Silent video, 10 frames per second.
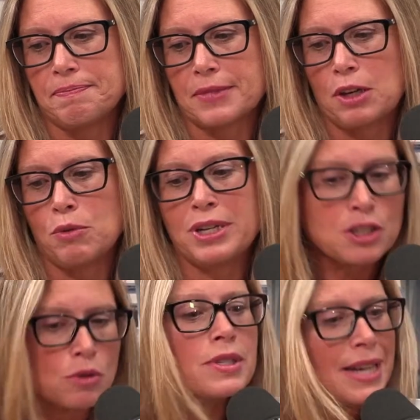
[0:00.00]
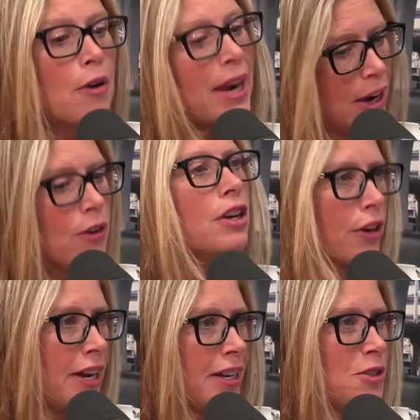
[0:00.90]
rescues now carry
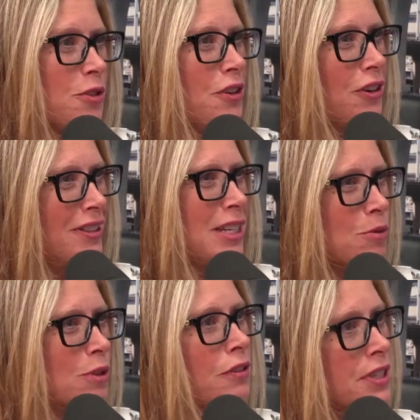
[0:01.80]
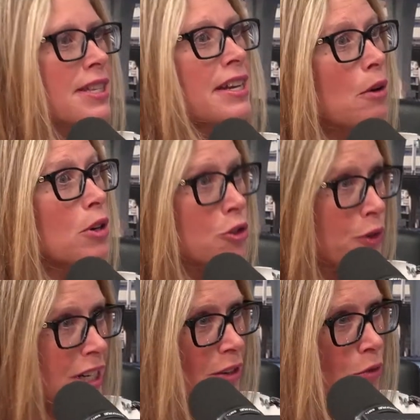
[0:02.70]
Narcan. So that's one of the things that now we're
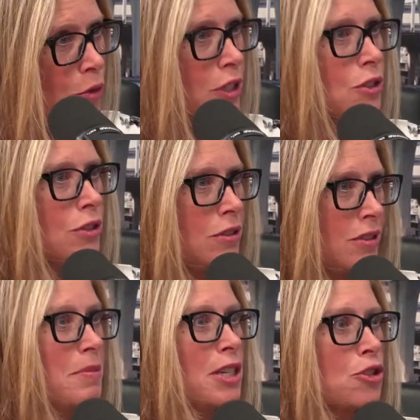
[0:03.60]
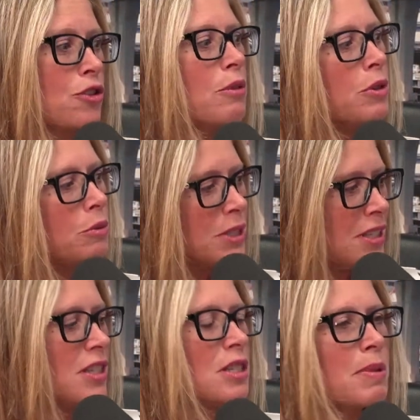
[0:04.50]
training for, to make sure that when we
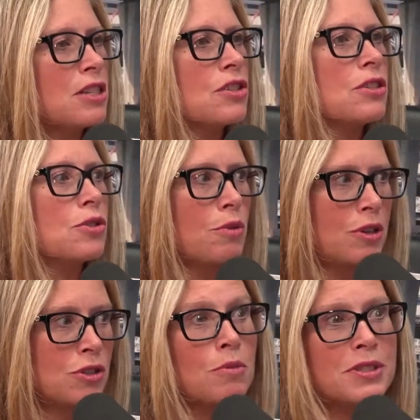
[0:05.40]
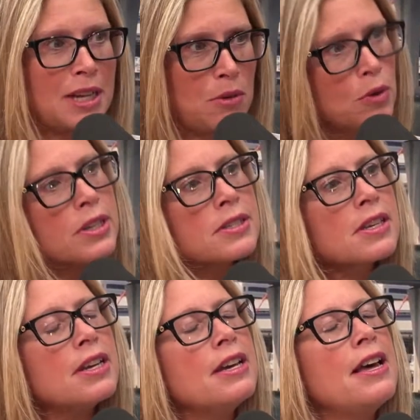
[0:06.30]
see these patients or someone's at risk,
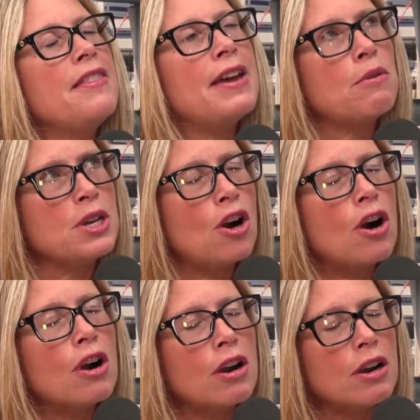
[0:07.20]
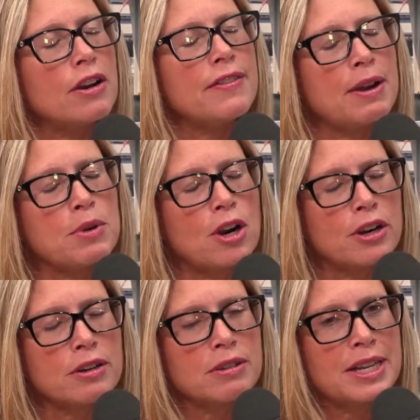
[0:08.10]
that we are
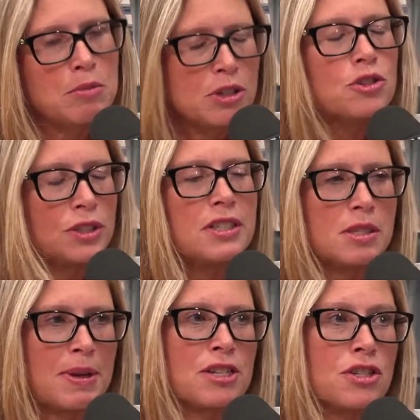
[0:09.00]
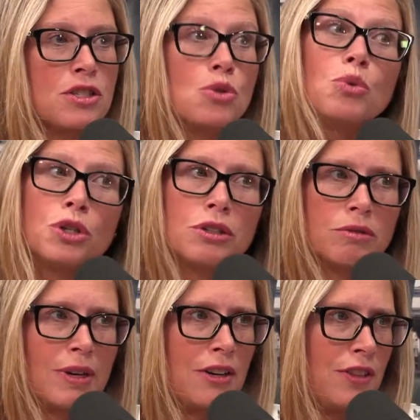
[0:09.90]
able to treat these patients sooner
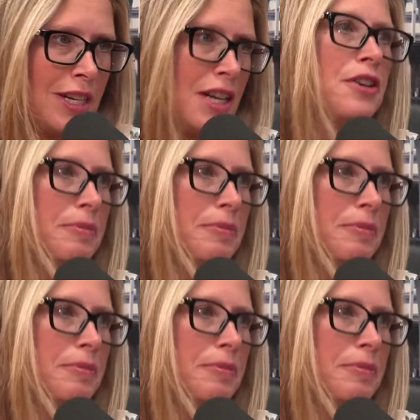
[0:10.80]
rather than later.